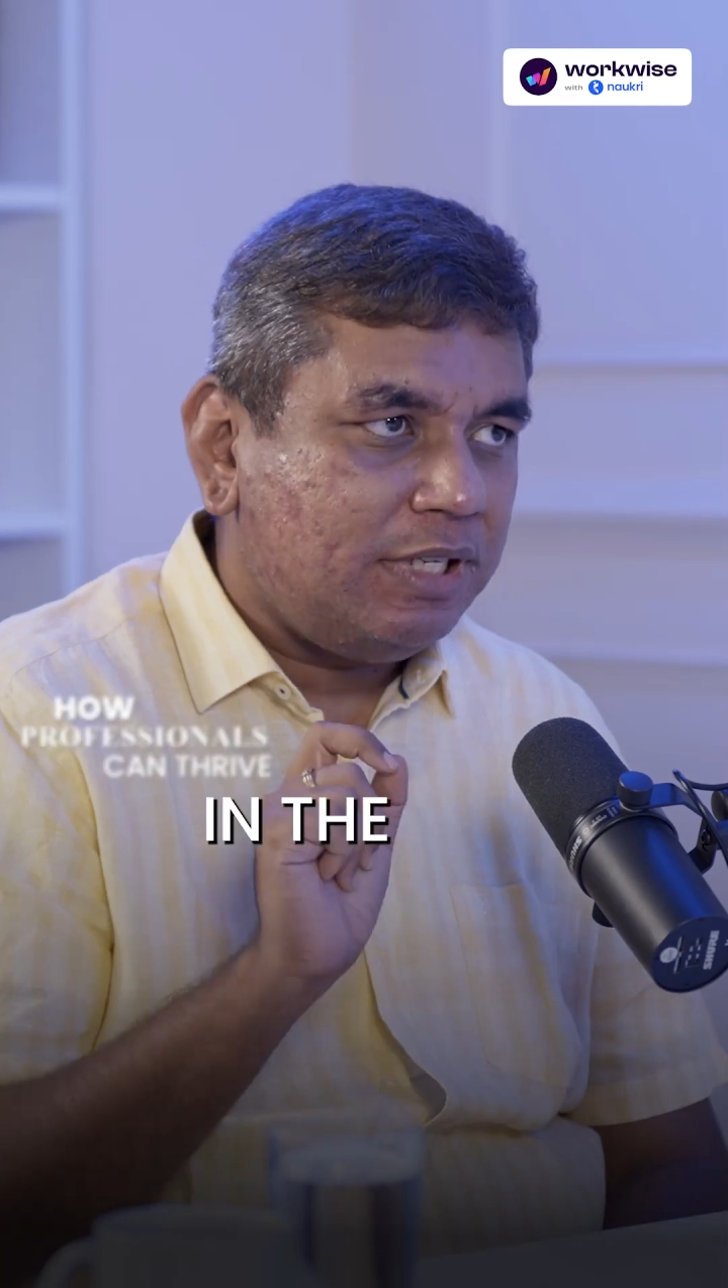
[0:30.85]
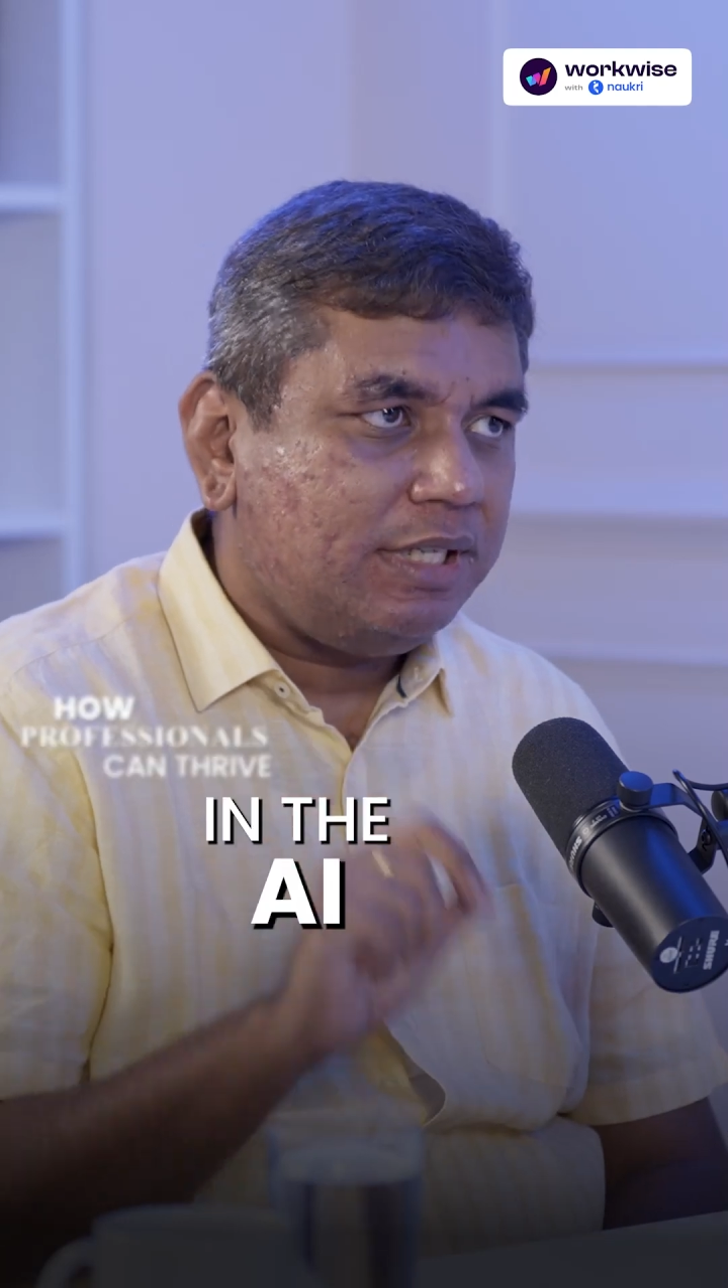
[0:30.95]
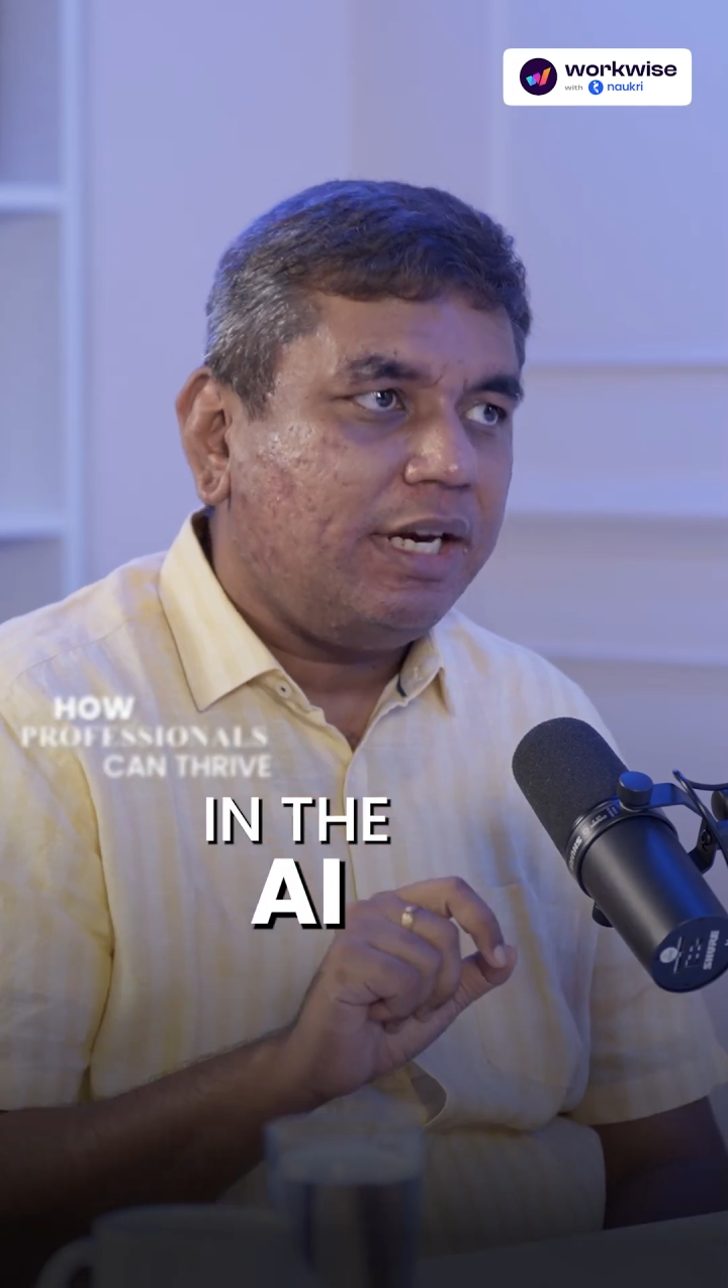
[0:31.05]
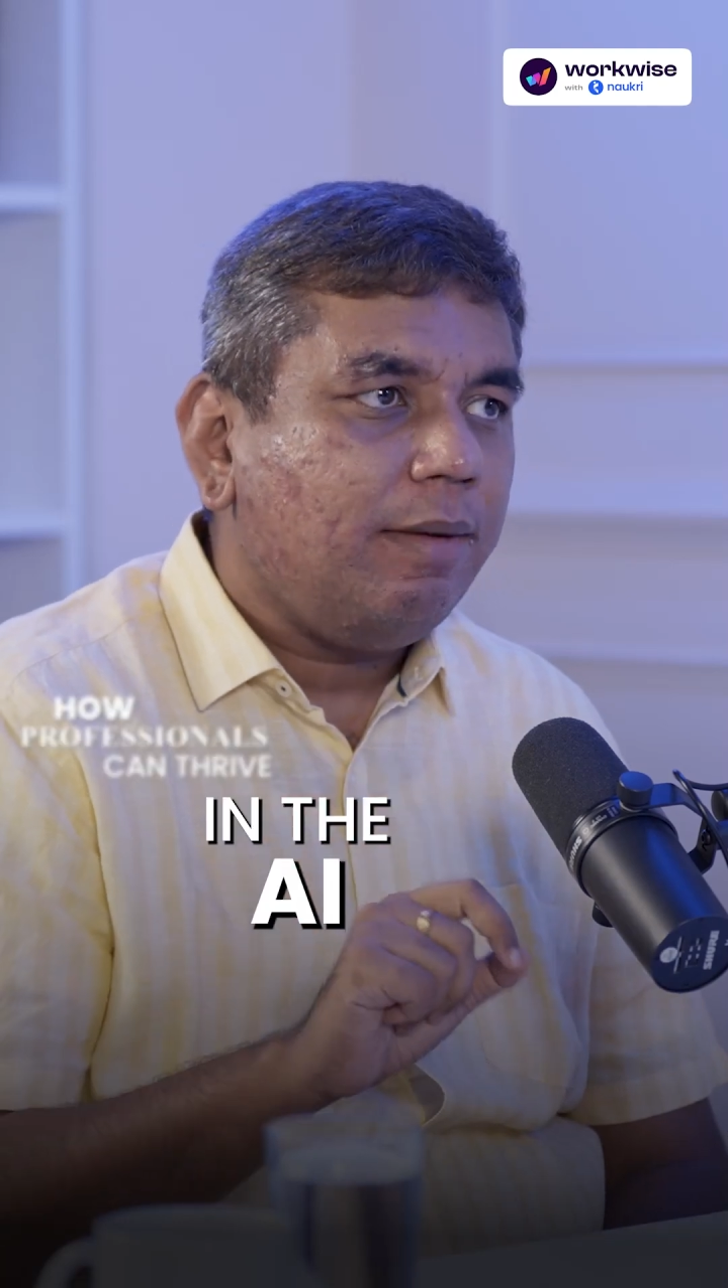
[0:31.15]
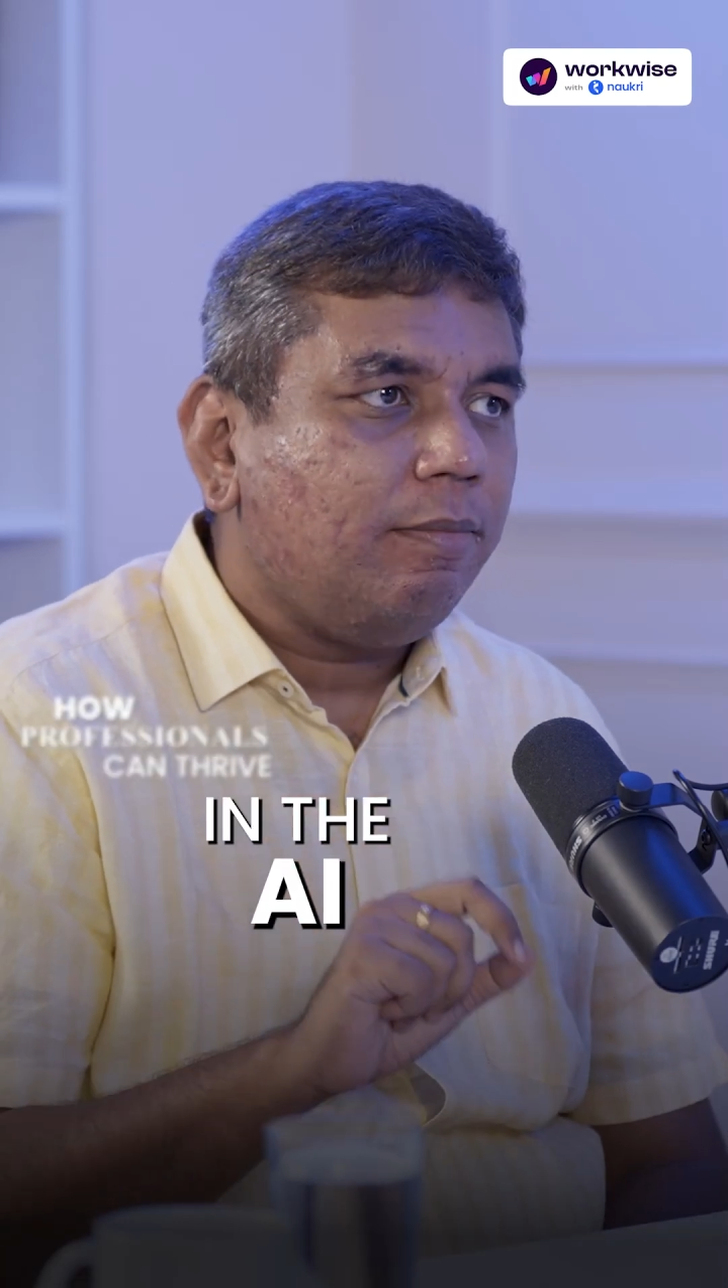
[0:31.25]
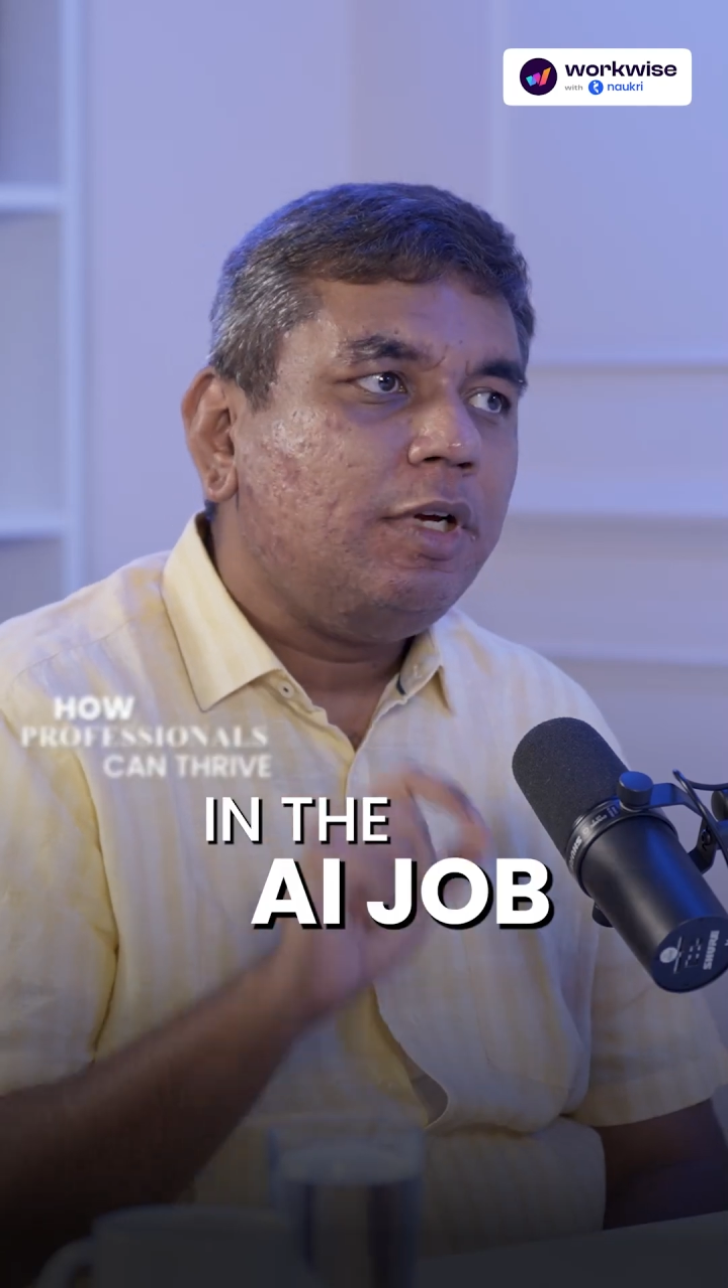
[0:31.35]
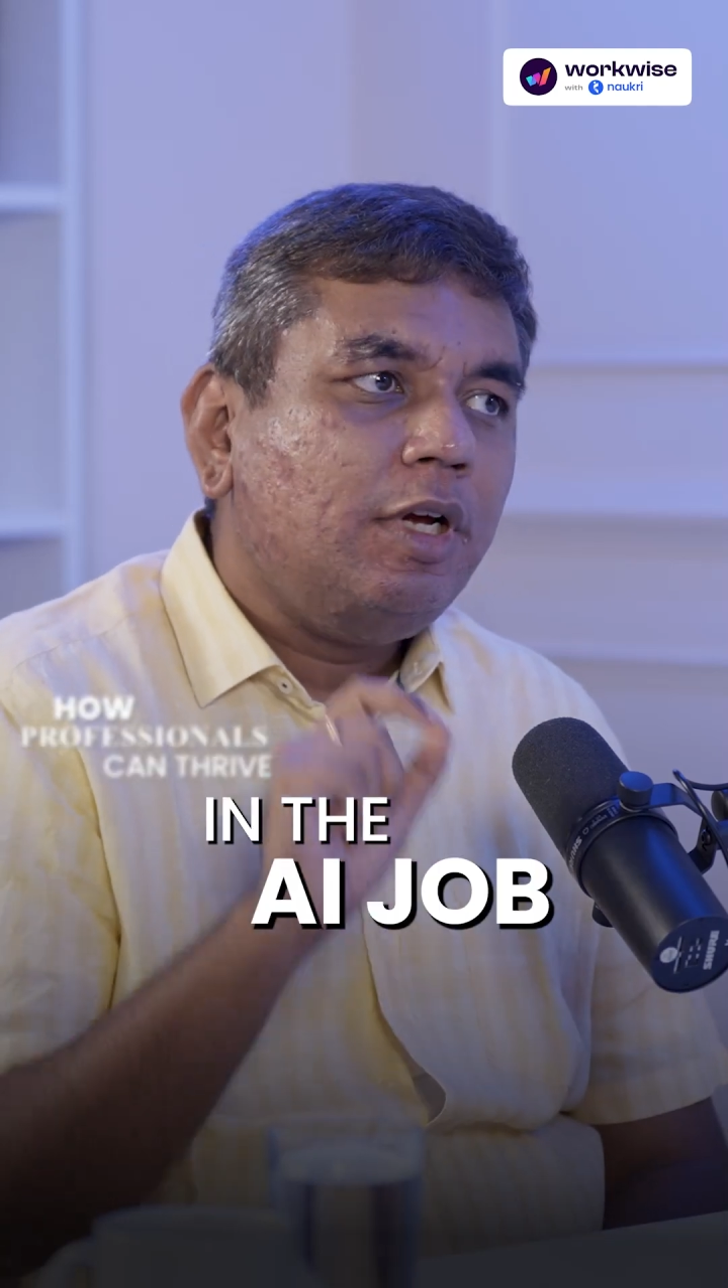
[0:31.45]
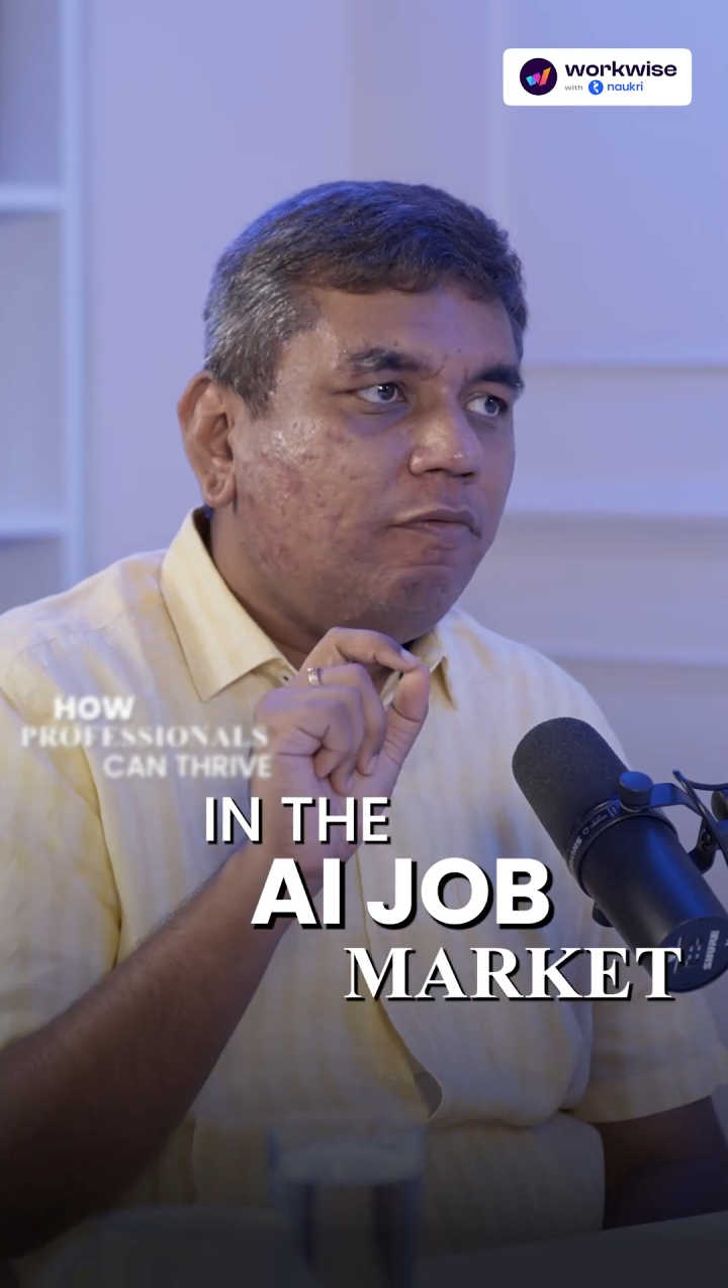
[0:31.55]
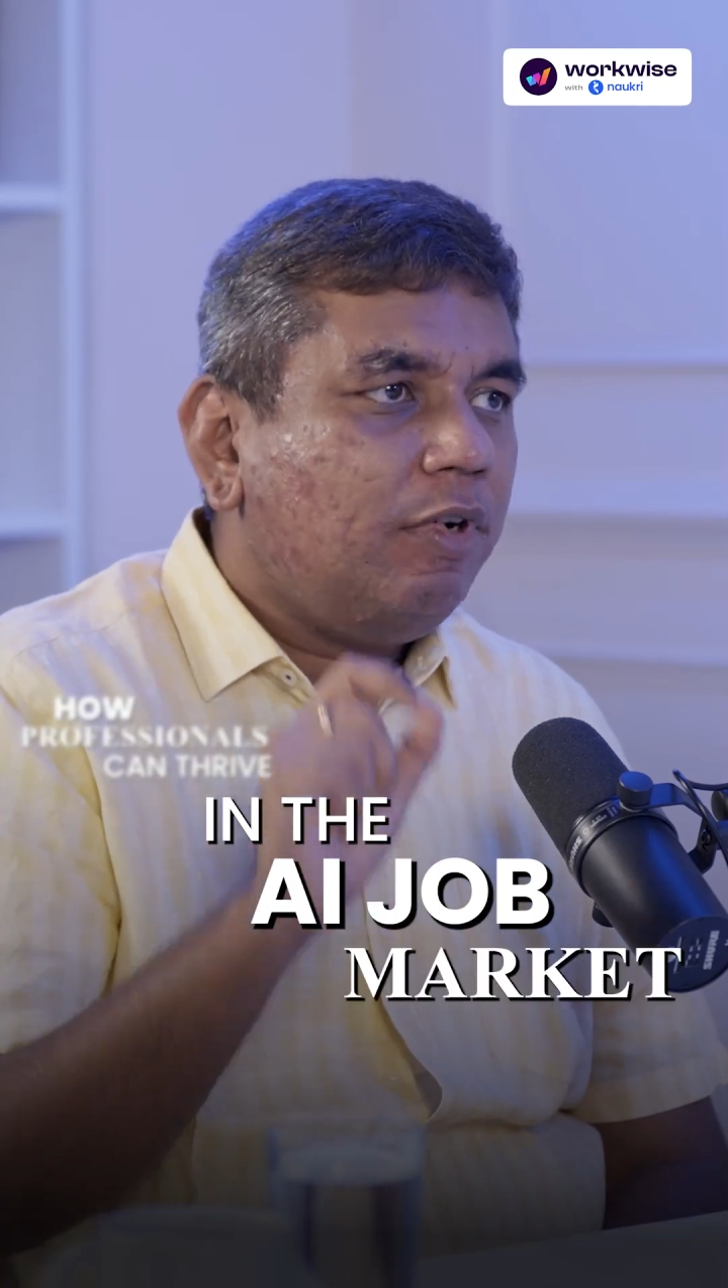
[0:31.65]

the AI job